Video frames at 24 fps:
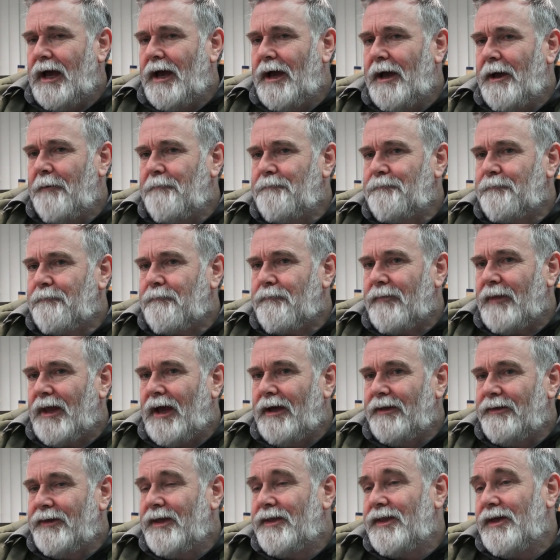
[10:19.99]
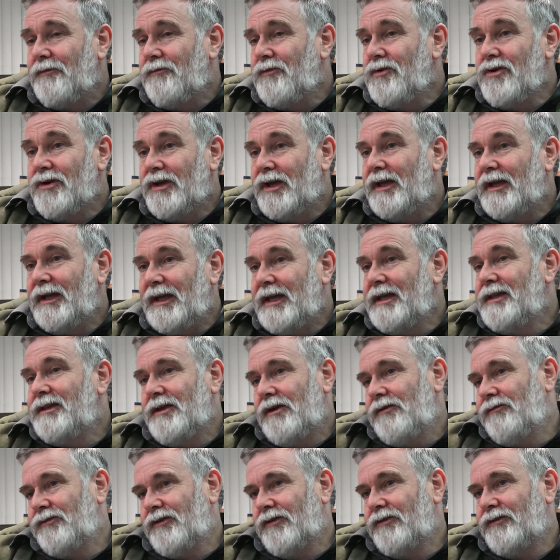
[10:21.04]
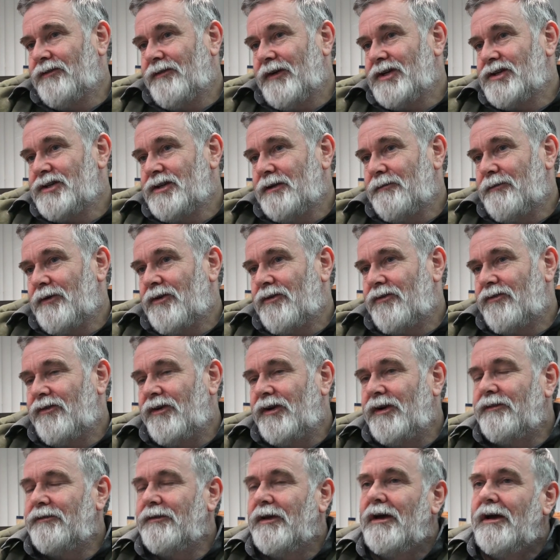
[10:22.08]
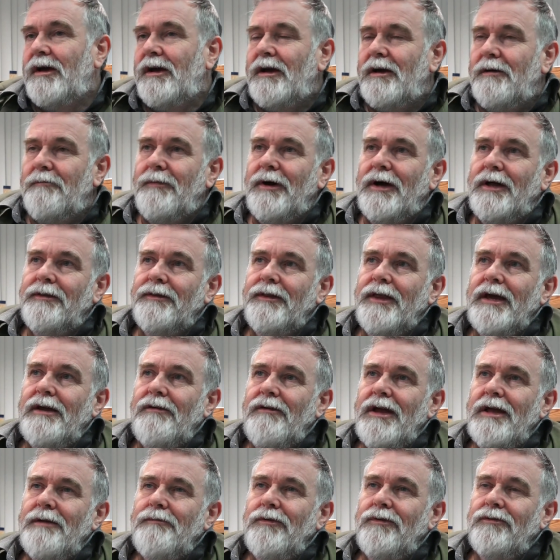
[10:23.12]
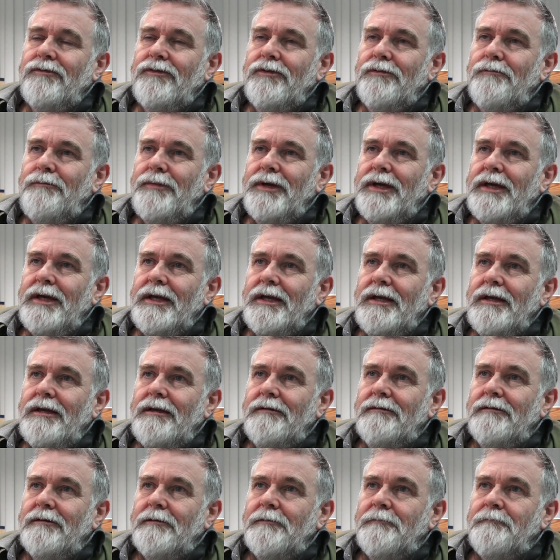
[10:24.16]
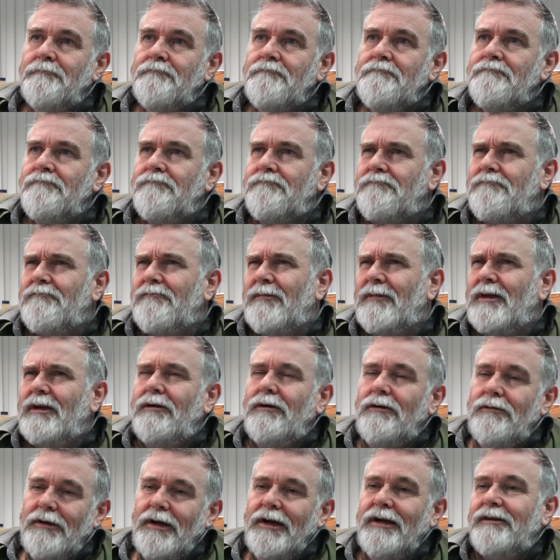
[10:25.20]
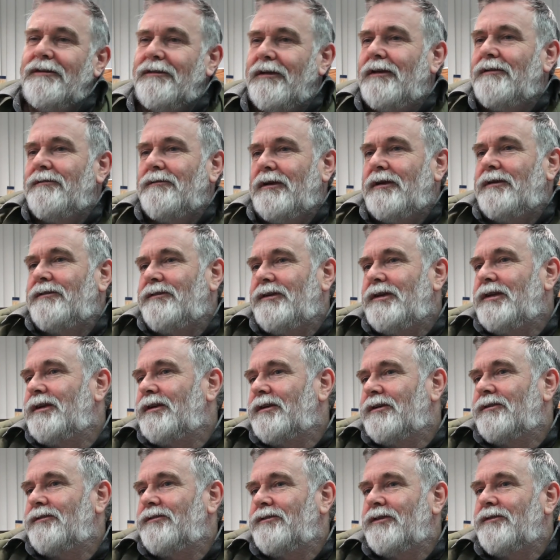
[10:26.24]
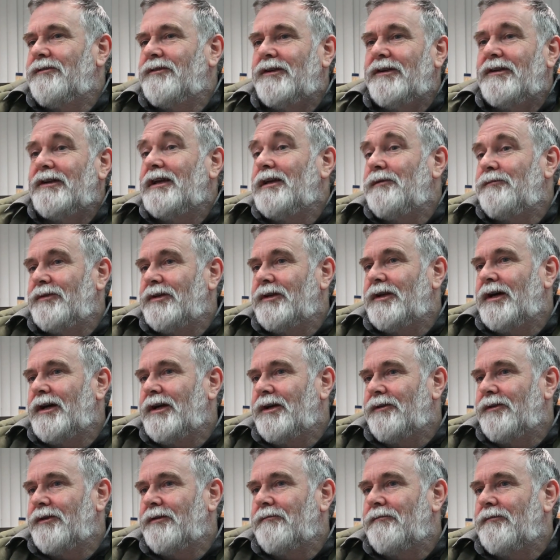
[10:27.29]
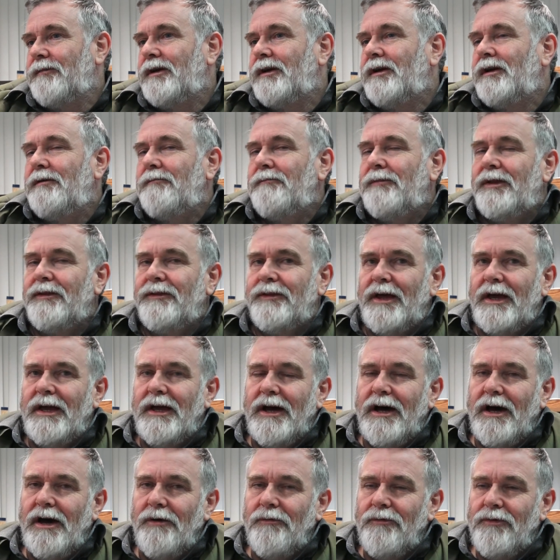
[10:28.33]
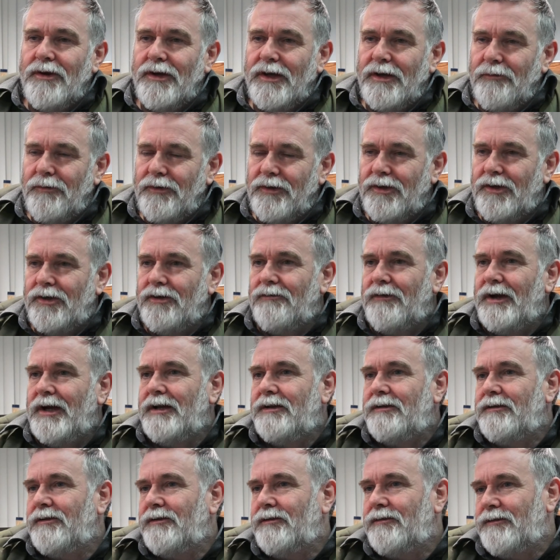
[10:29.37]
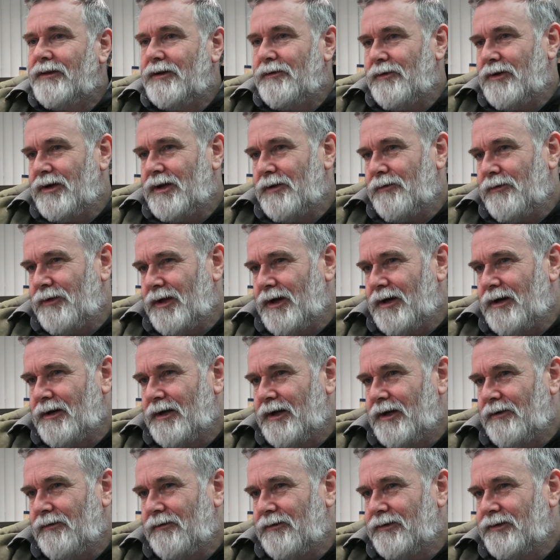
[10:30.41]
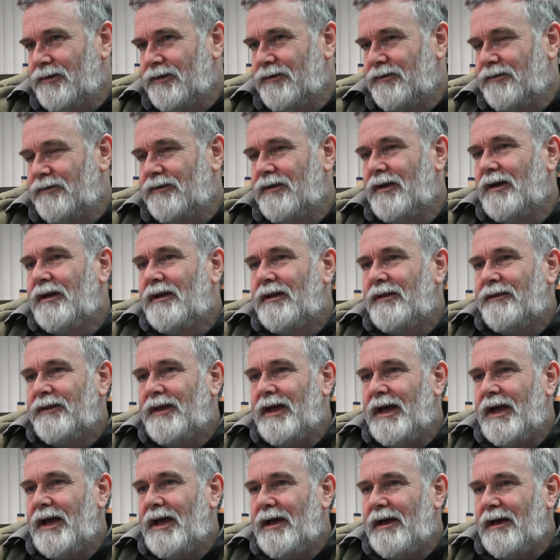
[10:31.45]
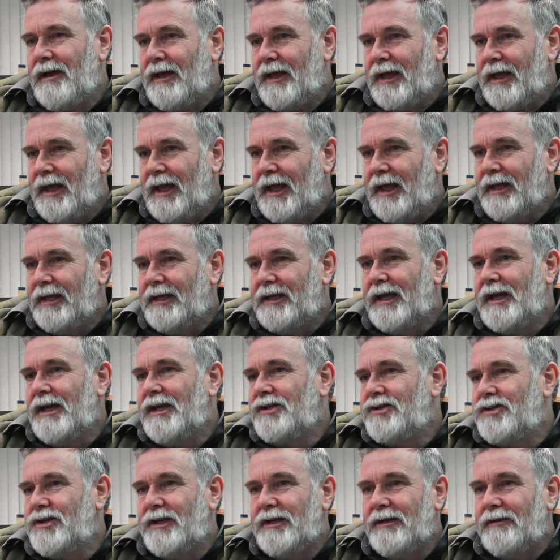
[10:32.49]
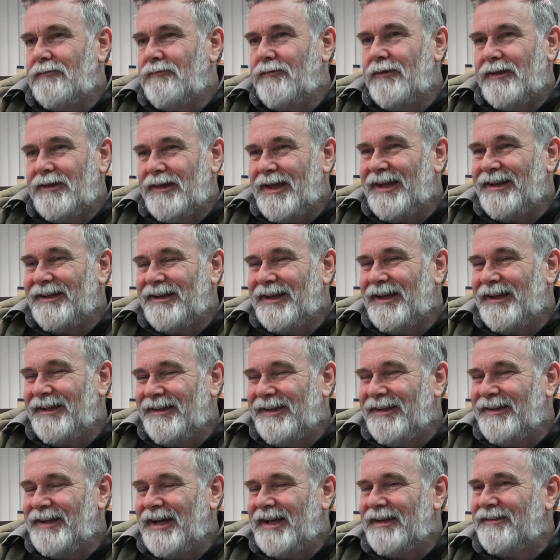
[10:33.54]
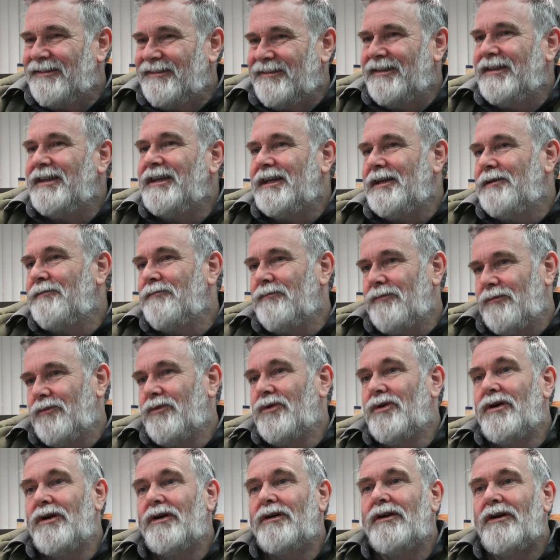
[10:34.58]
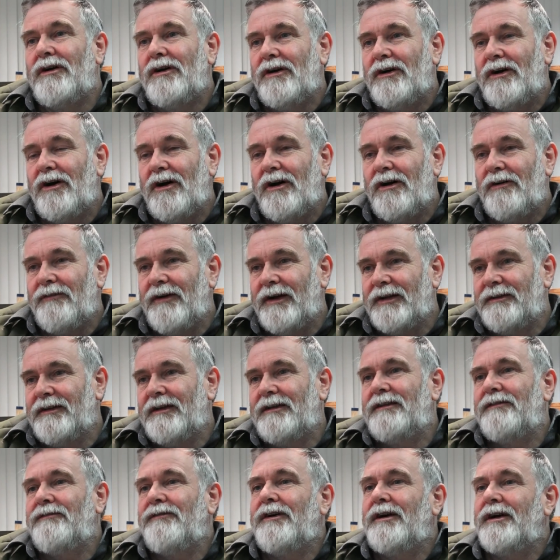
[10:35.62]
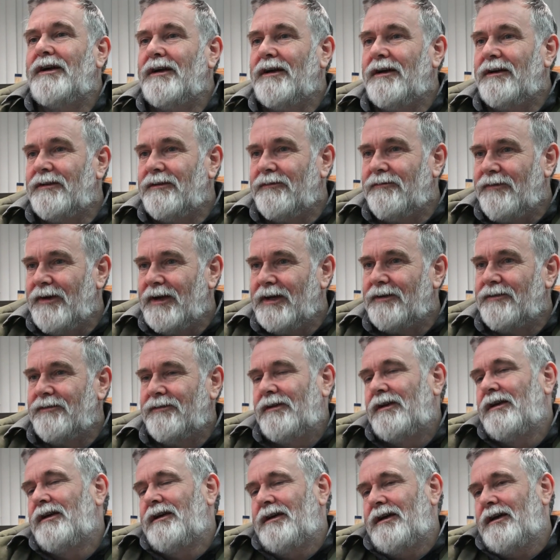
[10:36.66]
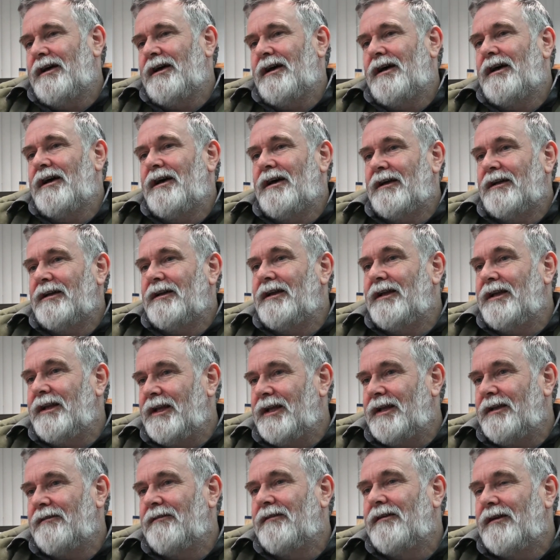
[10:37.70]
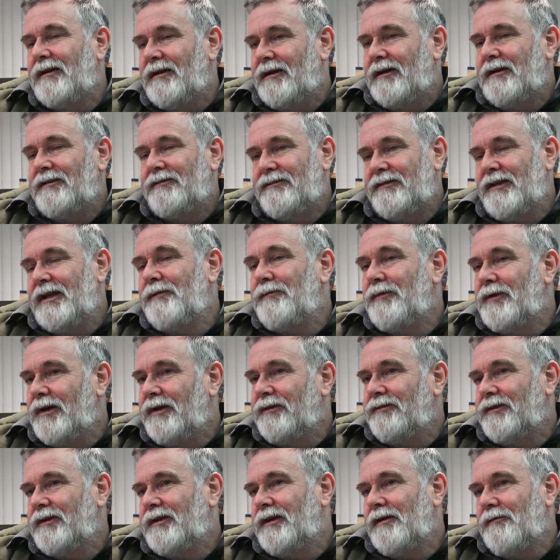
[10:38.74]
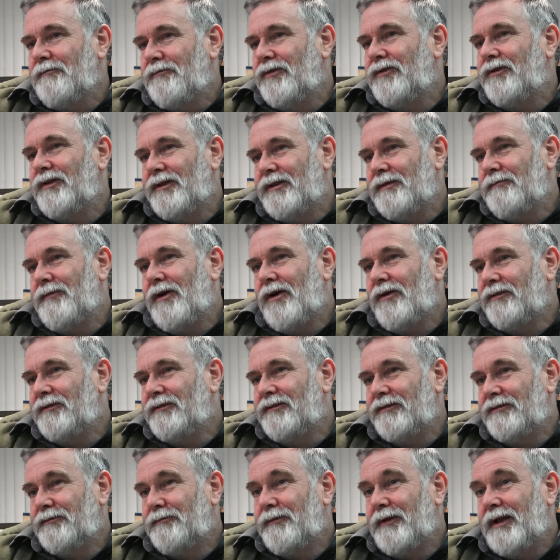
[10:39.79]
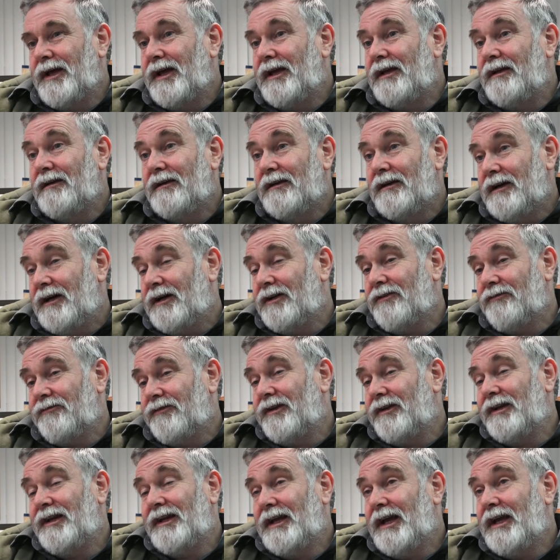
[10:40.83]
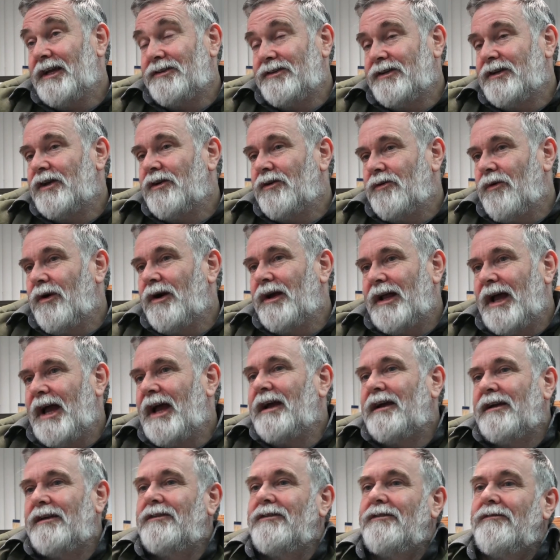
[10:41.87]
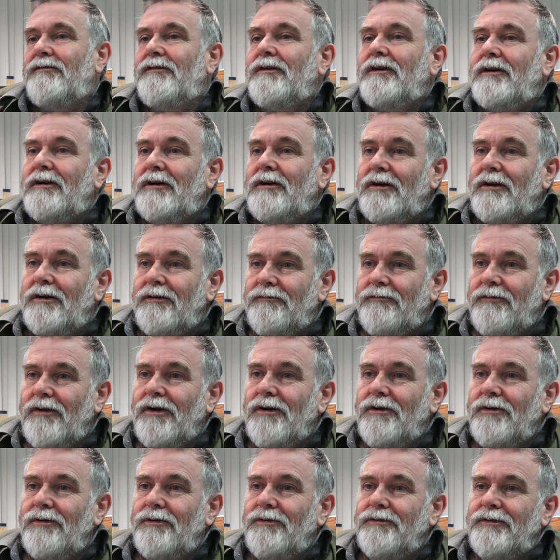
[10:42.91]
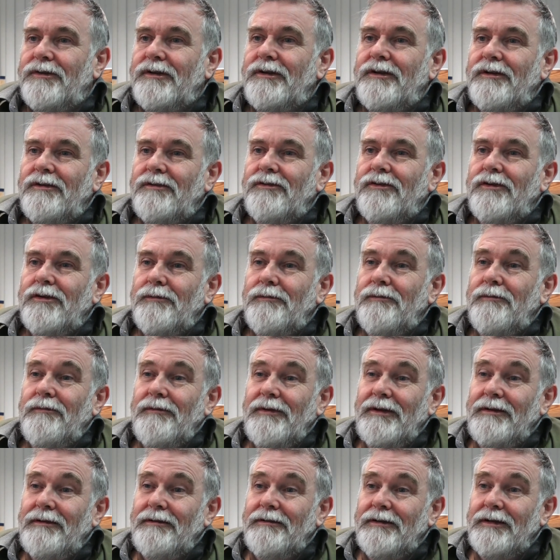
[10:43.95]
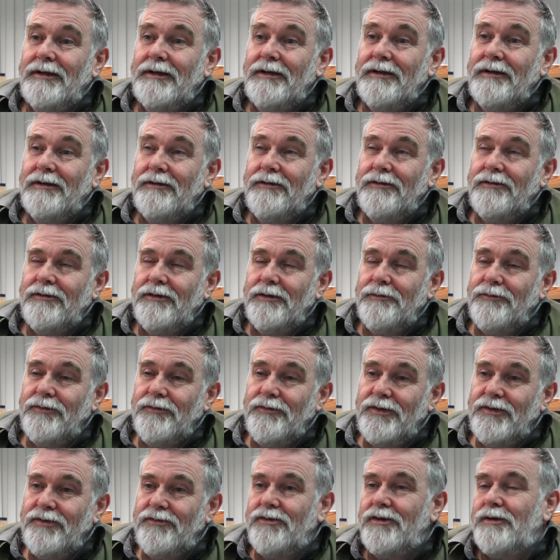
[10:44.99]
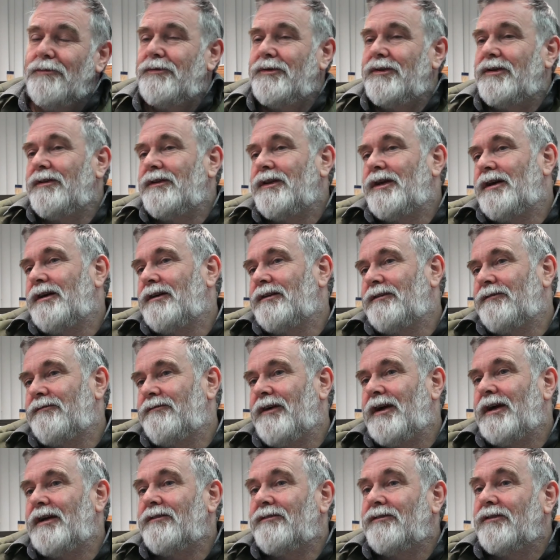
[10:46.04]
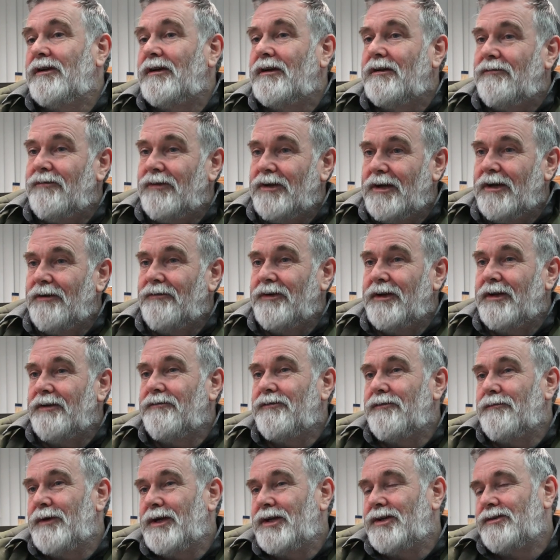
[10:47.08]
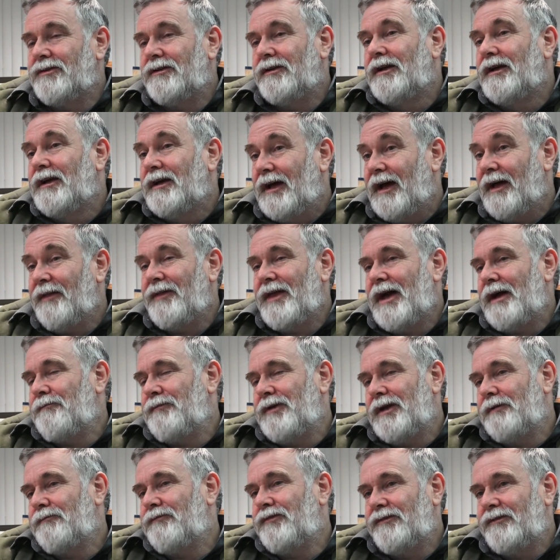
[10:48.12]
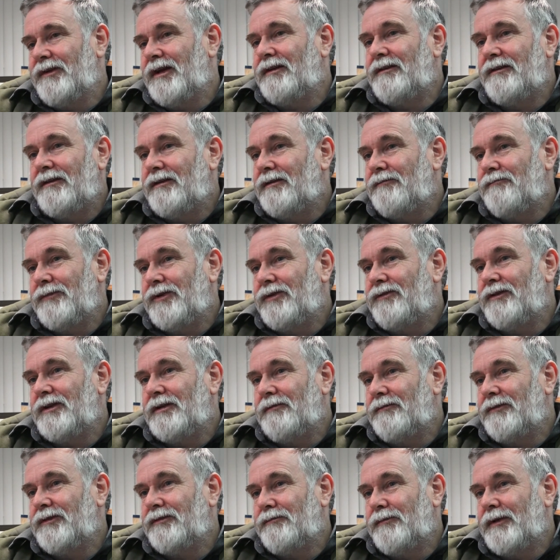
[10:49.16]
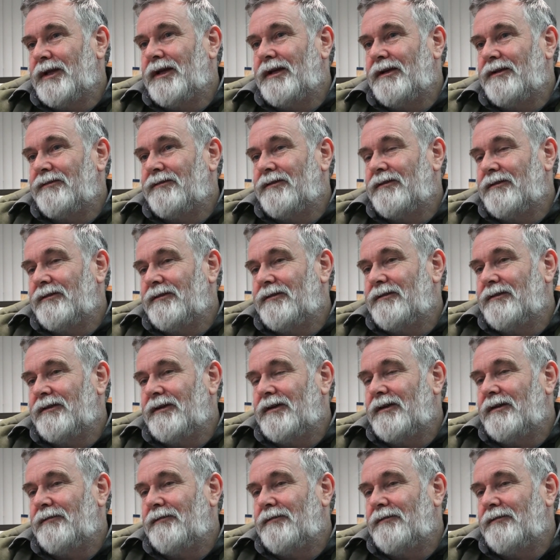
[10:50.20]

Um, and then they're working in those conservation laboratories, but they're able to be, all right, a, a senior conservator keeps an eye on them, but they are working with curators, they're working with archaeologists, they're engaging with that, that in that teamwork of identifying artifacts, uh, cleaning, stabilizing and putting them on display and often engaging in quite active roles in, in uh, terms of interpreting the artifact, recovering information, and that being presented in museum displays and uh,